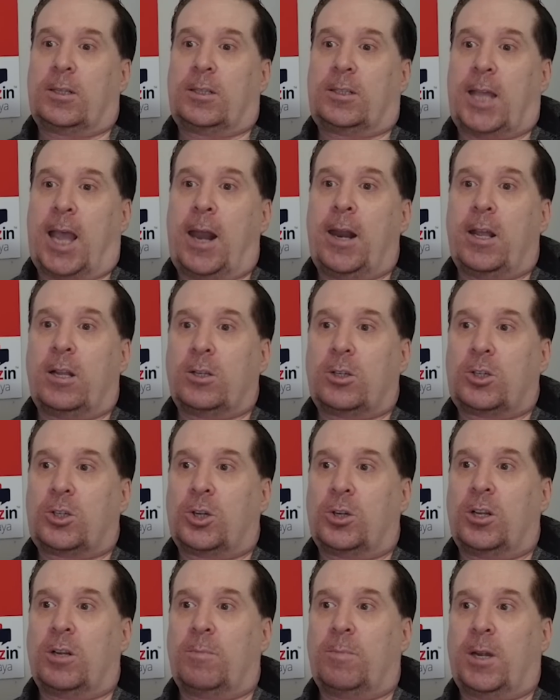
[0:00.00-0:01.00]
tenants
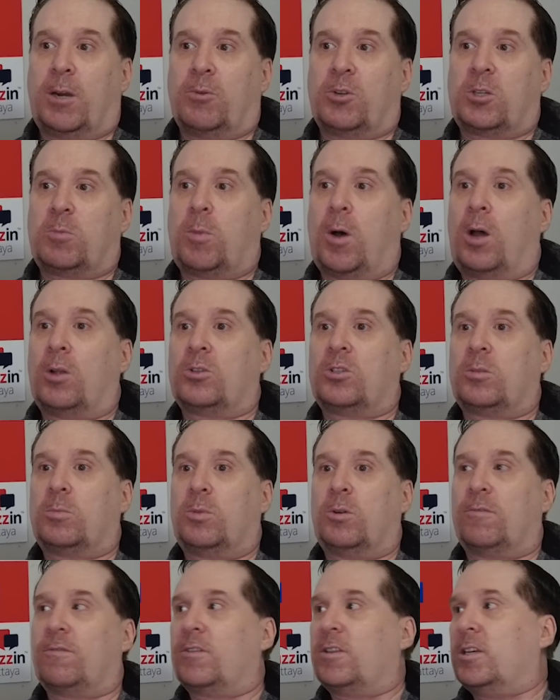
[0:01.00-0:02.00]
shouldn't be
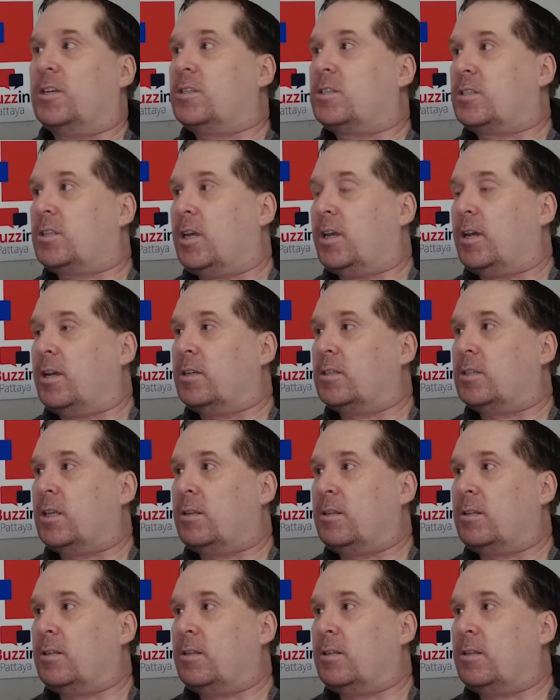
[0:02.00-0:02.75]
responsible for these things,